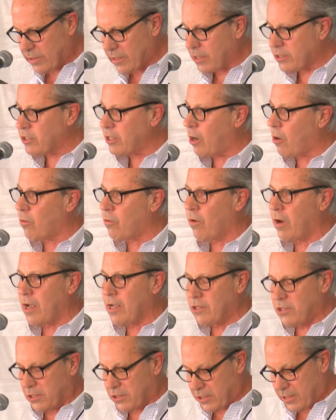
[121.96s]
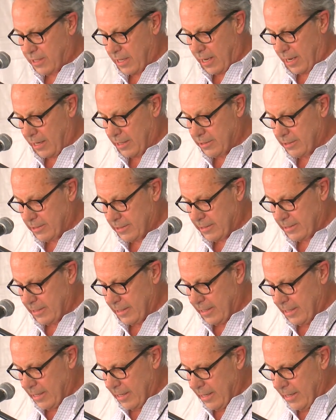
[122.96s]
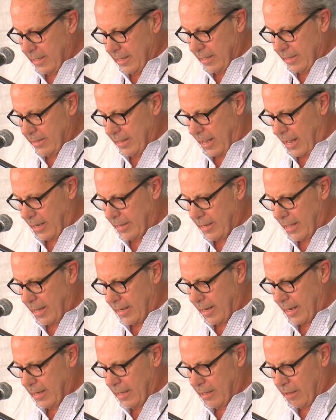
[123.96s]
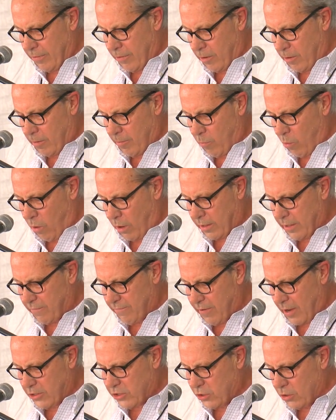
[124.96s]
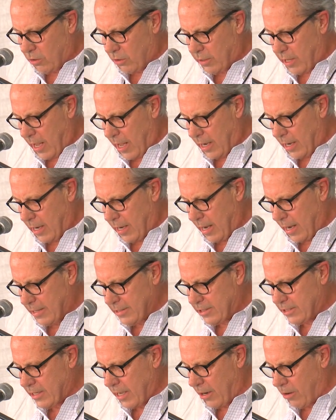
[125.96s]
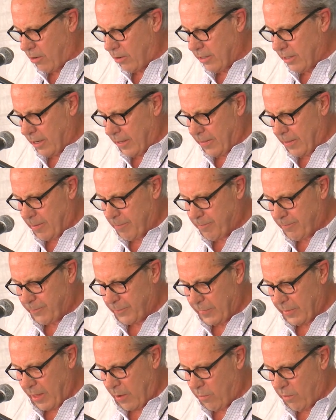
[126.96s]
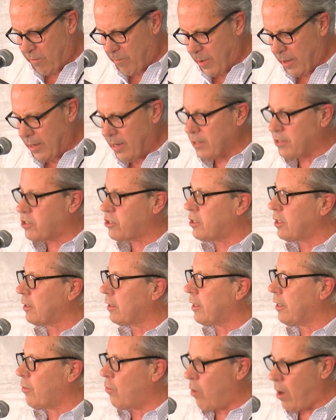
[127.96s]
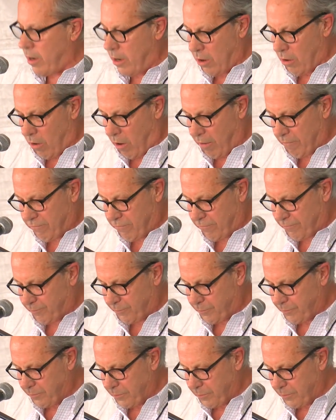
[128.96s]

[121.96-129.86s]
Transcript: such outrageous things that had any other more conventional candidate said or done them, they would have been instantly written off.